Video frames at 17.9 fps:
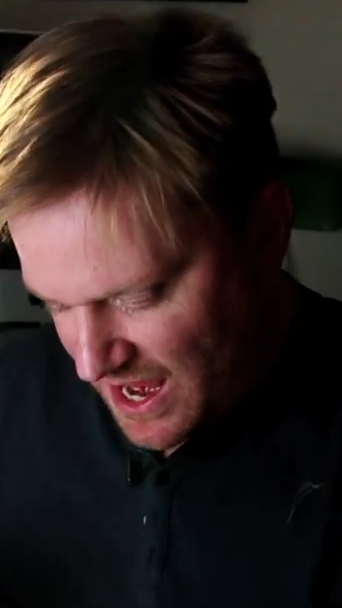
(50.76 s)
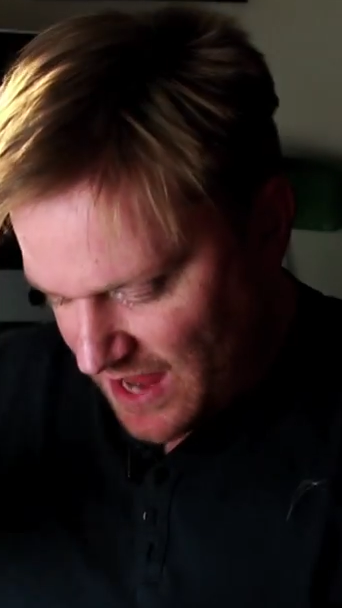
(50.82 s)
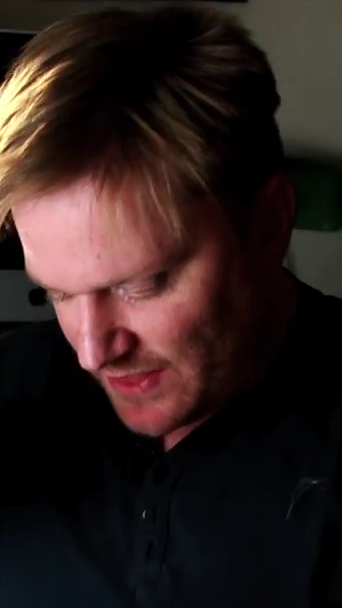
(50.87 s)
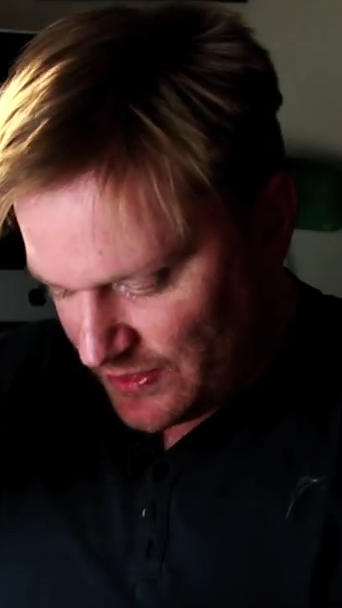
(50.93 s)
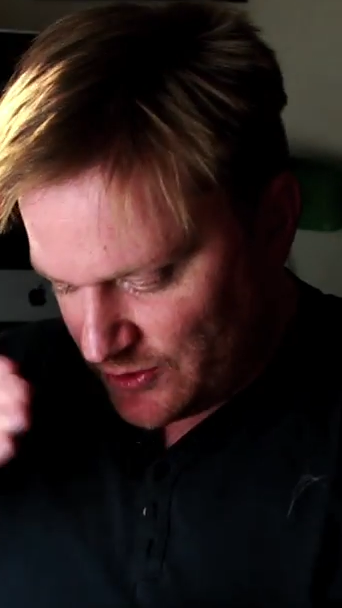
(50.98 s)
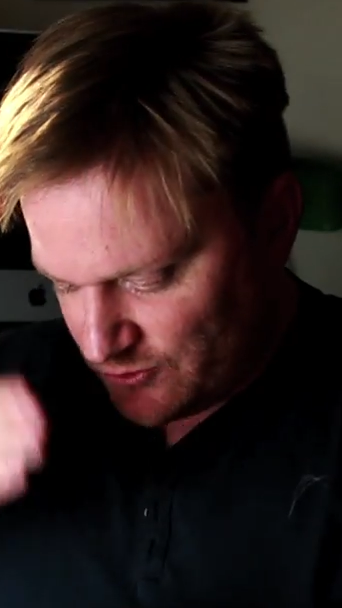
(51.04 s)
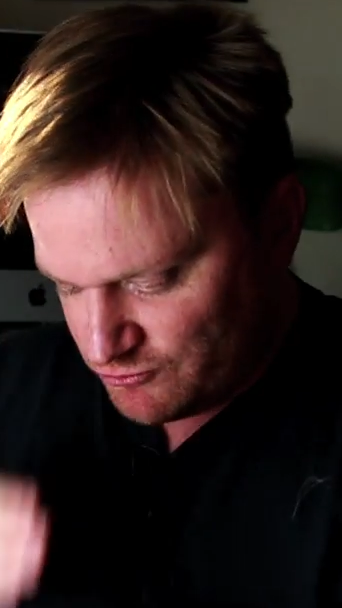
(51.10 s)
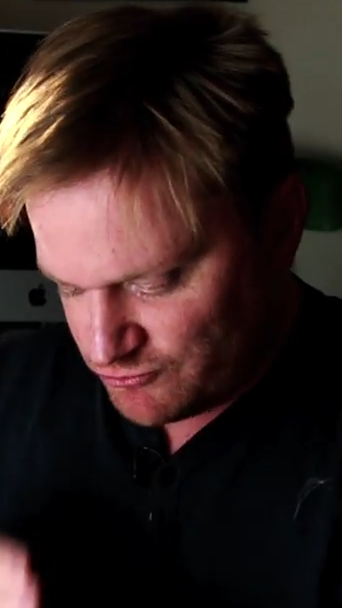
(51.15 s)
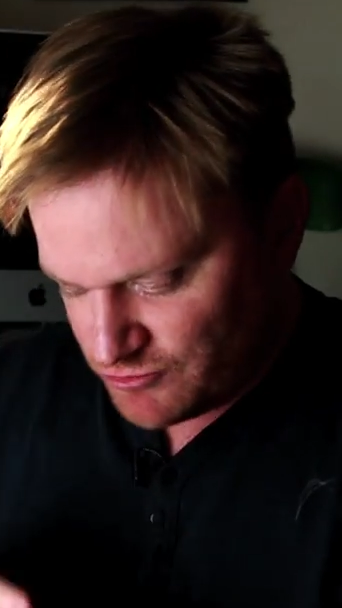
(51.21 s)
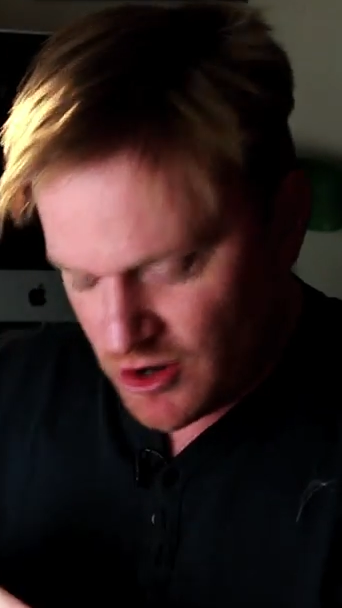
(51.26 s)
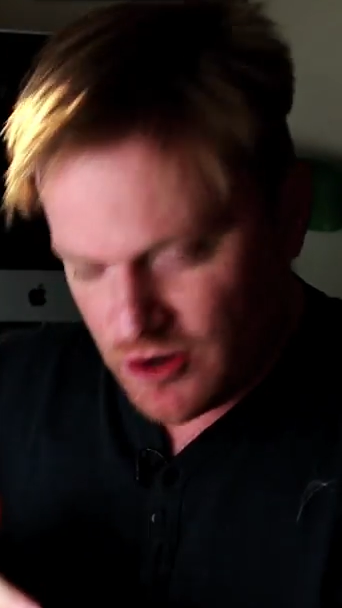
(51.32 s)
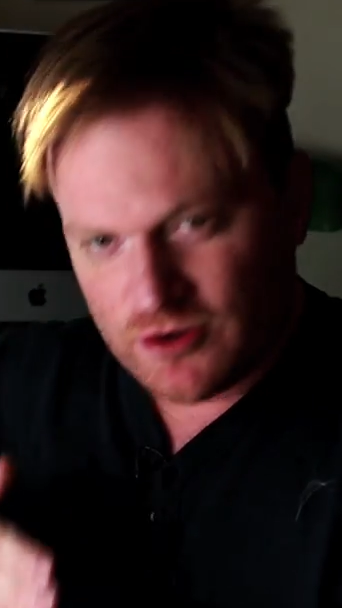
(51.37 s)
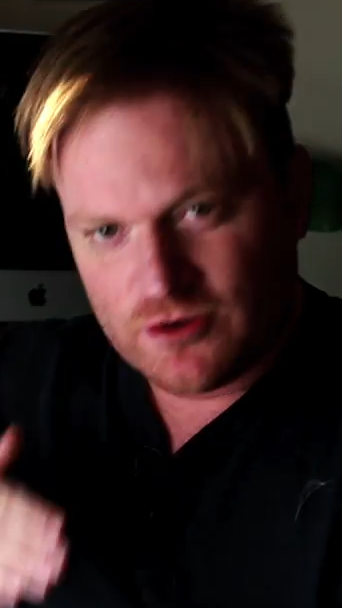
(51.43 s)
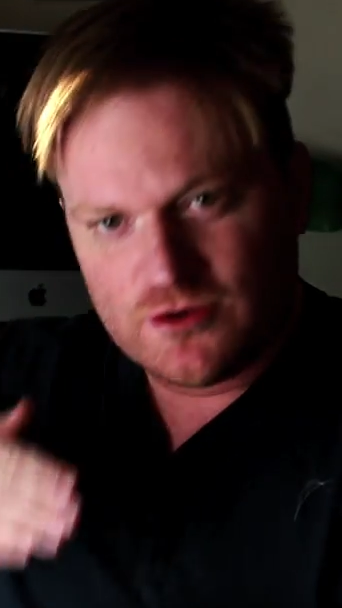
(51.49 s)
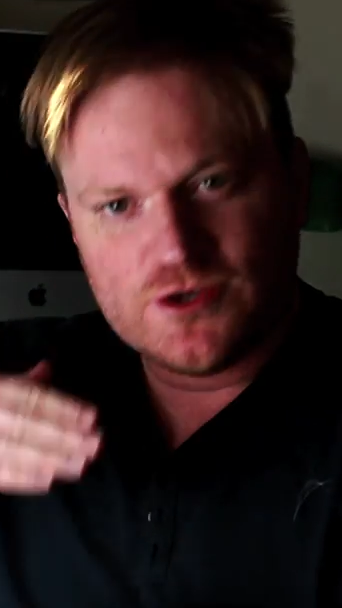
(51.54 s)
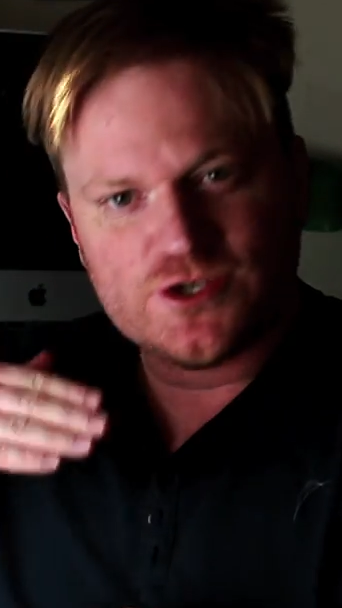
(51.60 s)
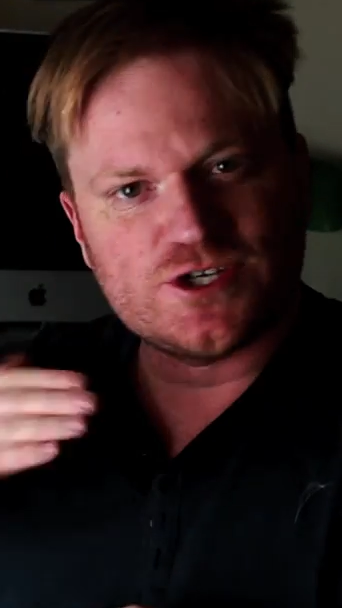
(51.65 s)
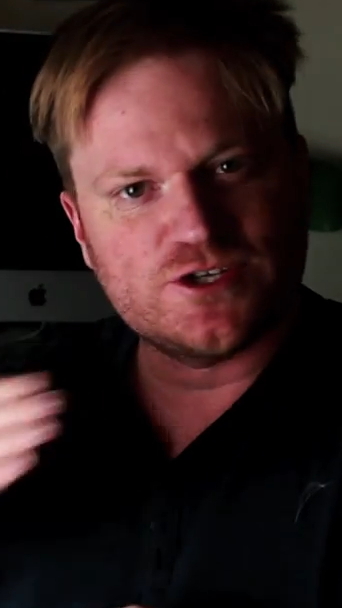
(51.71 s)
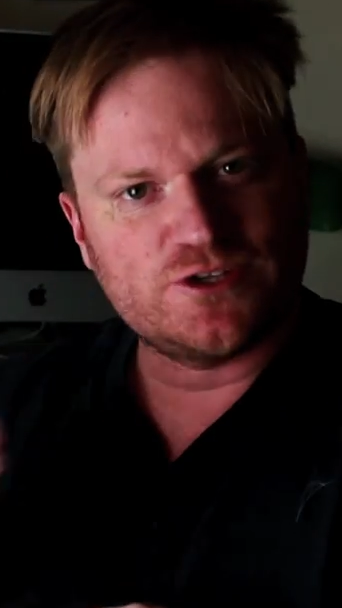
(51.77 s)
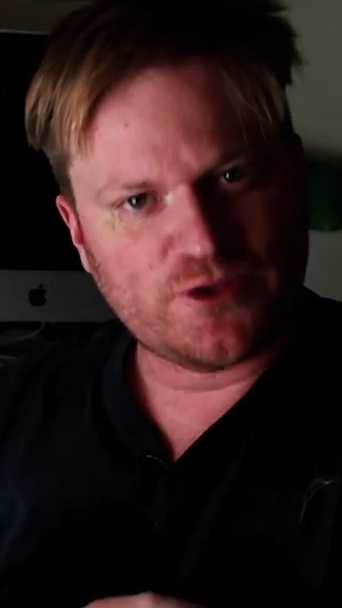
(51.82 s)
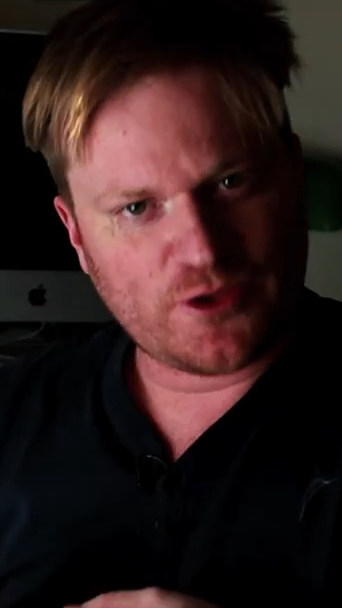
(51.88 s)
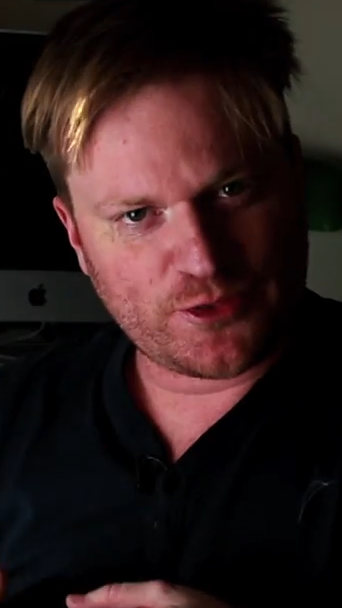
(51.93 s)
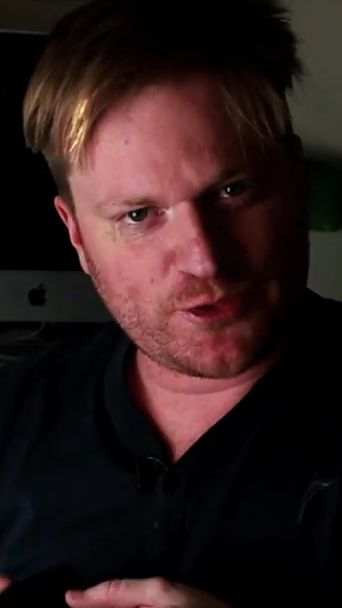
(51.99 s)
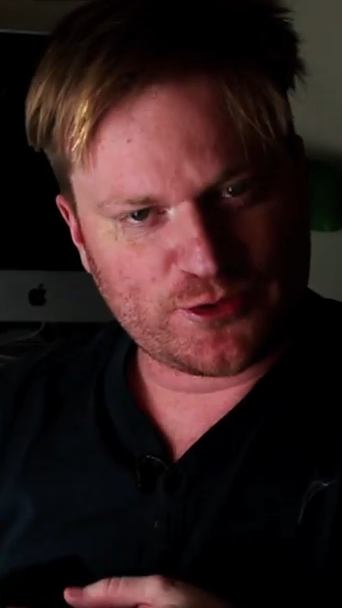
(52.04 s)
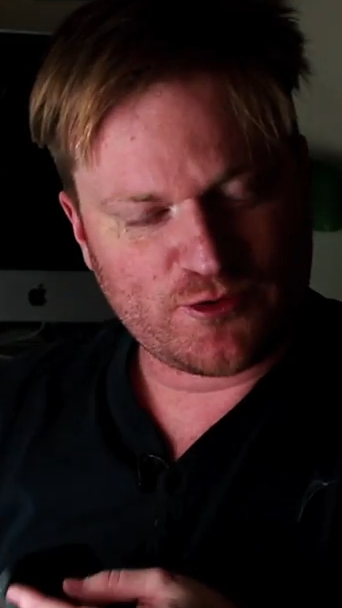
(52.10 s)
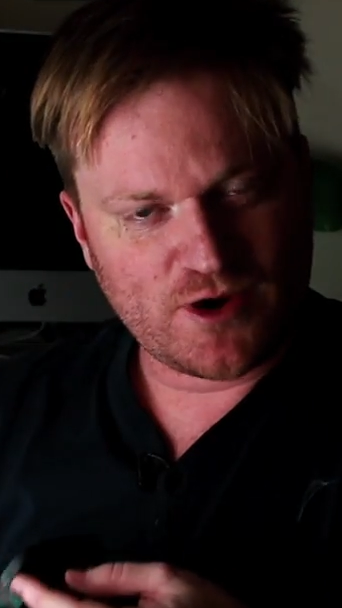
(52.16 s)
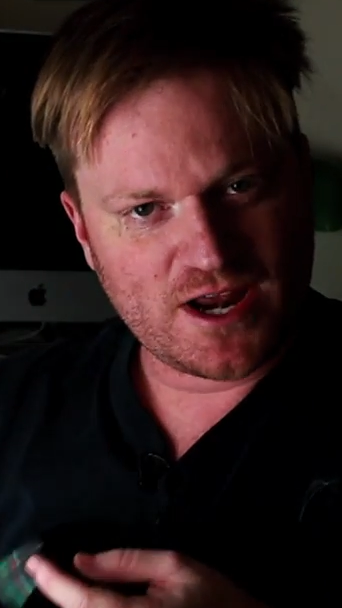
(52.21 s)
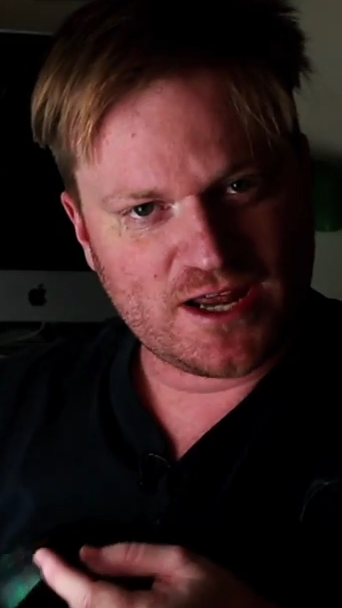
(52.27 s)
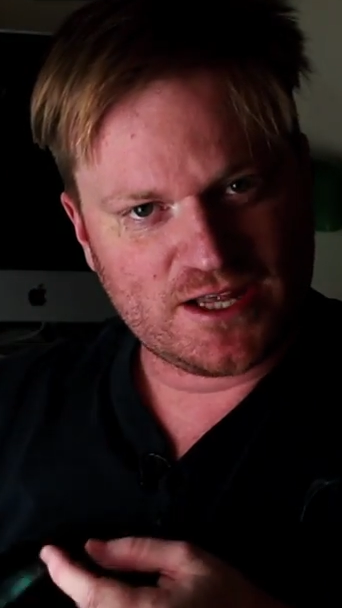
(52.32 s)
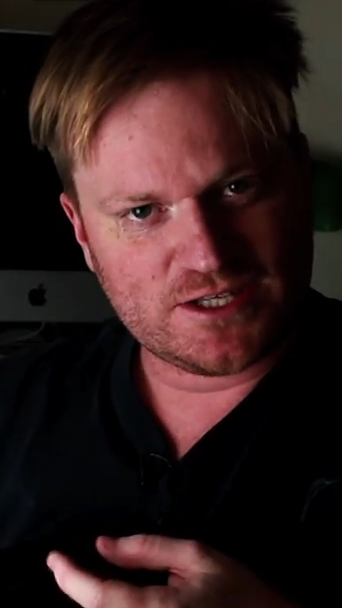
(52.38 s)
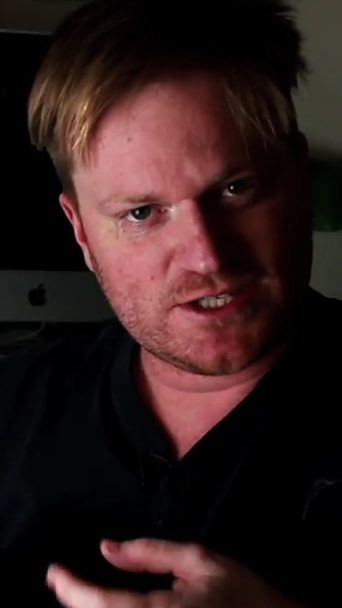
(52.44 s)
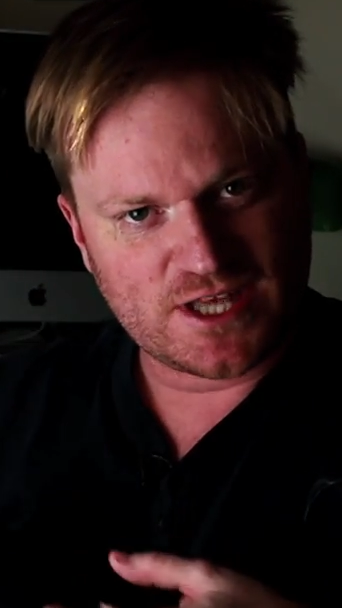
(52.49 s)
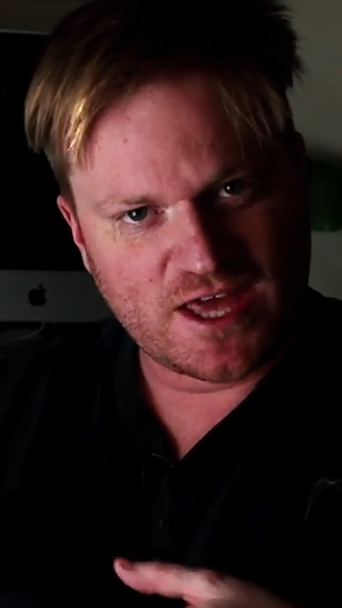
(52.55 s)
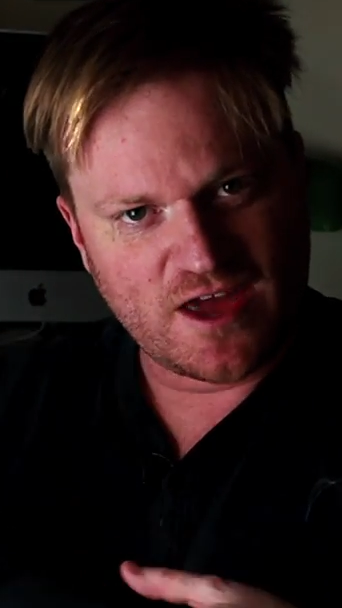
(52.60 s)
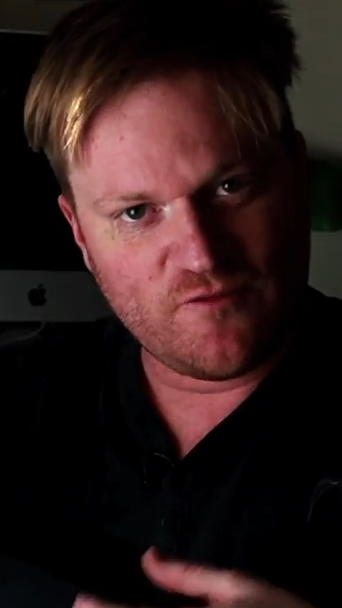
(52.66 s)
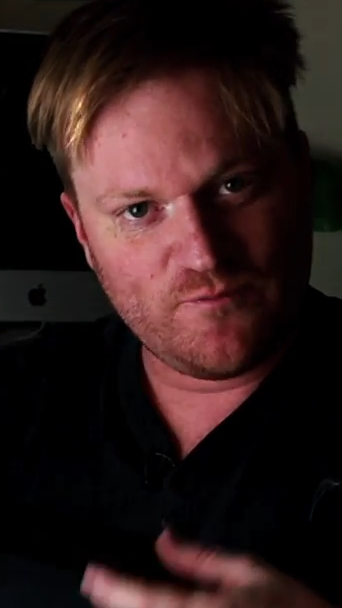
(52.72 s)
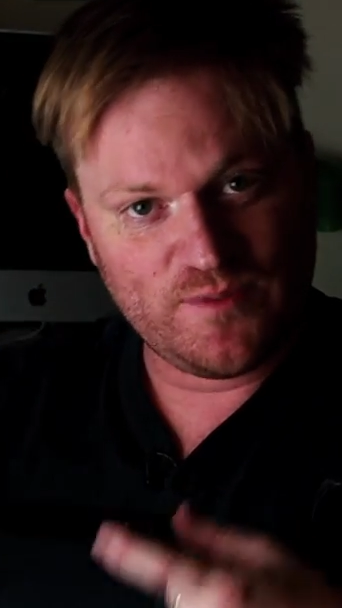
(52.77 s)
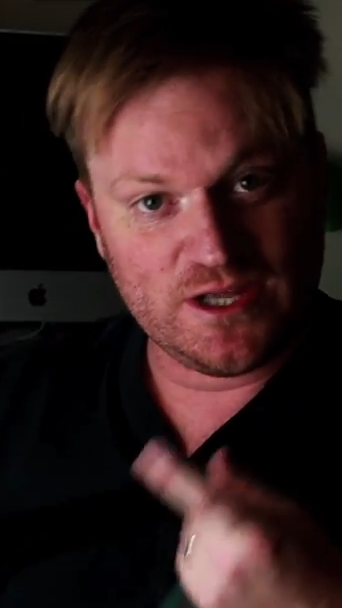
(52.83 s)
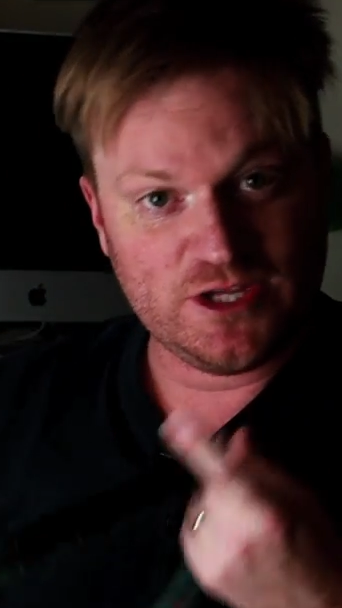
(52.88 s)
and the rows and the threads that have